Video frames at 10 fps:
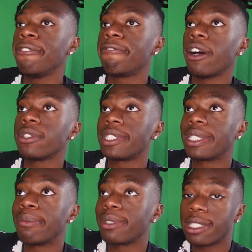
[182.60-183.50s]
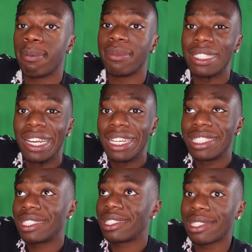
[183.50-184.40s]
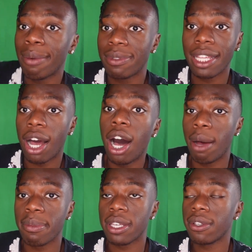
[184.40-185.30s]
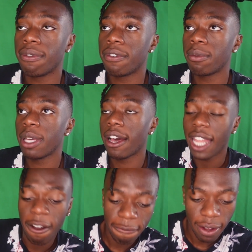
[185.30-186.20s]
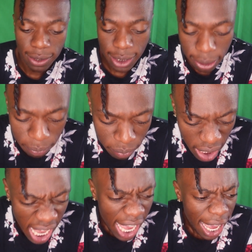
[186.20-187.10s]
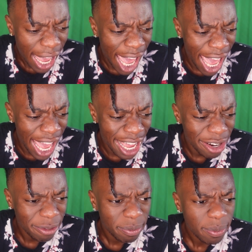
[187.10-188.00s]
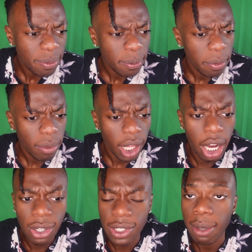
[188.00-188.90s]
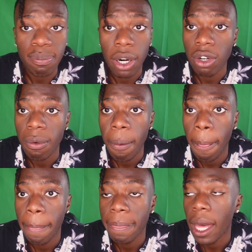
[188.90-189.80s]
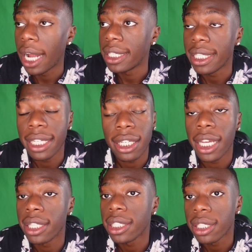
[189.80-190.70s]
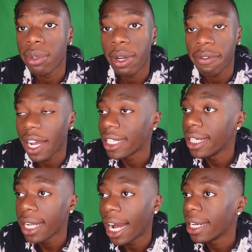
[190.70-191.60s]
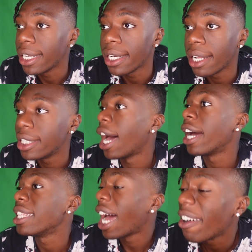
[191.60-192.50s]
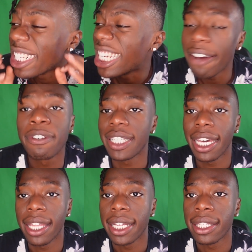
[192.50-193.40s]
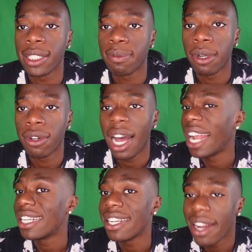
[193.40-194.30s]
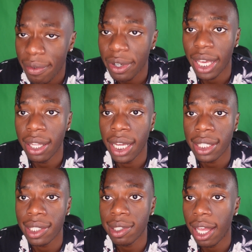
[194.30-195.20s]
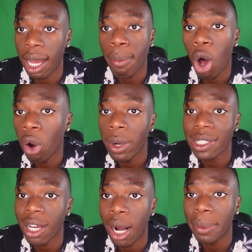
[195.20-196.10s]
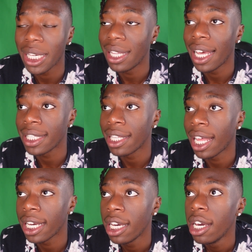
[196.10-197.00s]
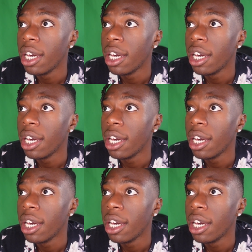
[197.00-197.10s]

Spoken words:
felt something on me. You feel me? I felt it. And I was like, bro, I need to get this shit away. I never get like this, bro. I never get like this. Like, I'm always calm and collected. Like,